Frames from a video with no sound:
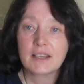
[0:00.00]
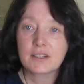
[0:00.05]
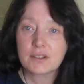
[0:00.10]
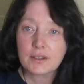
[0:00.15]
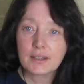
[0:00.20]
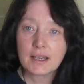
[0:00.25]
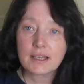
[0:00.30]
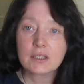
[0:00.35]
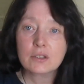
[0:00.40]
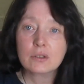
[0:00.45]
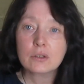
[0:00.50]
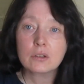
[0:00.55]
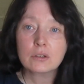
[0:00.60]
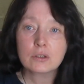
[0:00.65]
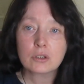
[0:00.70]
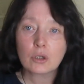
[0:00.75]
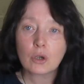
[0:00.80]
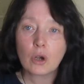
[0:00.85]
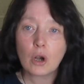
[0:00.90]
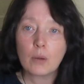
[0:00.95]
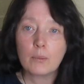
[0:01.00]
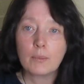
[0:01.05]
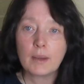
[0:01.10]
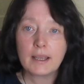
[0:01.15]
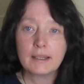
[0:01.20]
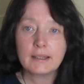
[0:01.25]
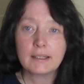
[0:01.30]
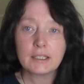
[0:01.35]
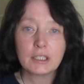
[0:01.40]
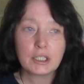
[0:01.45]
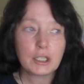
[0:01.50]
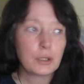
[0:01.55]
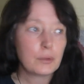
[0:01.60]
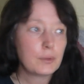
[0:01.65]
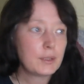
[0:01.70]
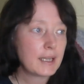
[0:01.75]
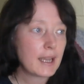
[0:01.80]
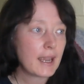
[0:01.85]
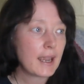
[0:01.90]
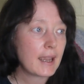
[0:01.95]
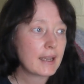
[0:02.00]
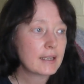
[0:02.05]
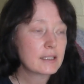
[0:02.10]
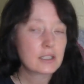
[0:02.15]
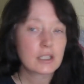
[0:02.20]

So that's all to come in the new year.